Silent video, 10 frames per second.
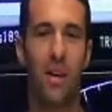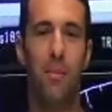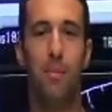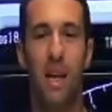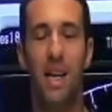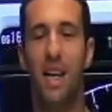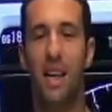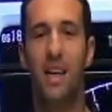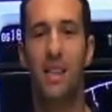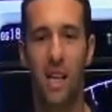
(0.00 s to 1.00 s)
meaning
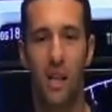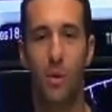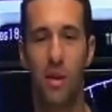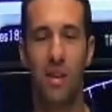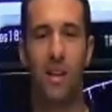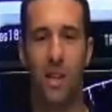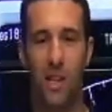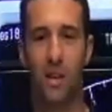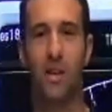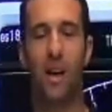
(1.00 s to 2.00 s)
continuous
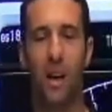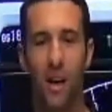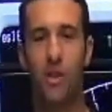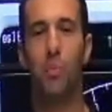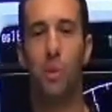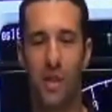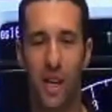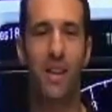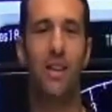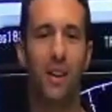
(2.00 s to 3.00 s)
ignition to
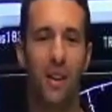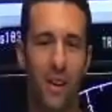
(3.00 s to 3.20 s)
protect